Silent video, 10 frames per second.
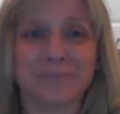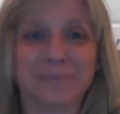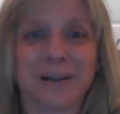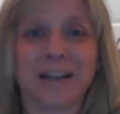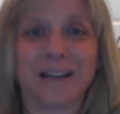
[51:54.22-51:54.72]

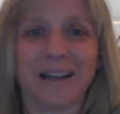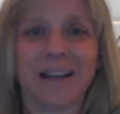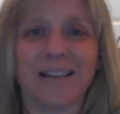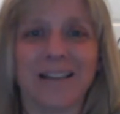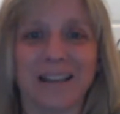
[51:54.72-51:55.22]
me and my
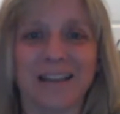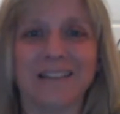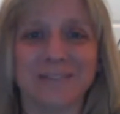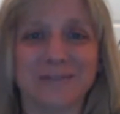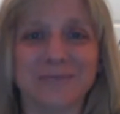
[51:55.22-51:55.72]
girlfriend were just
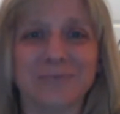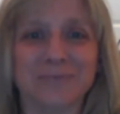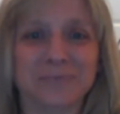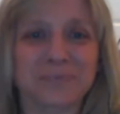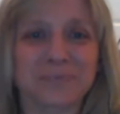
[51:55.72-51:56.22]
talking about
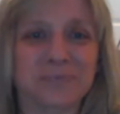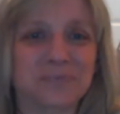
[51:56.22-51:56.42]
that the other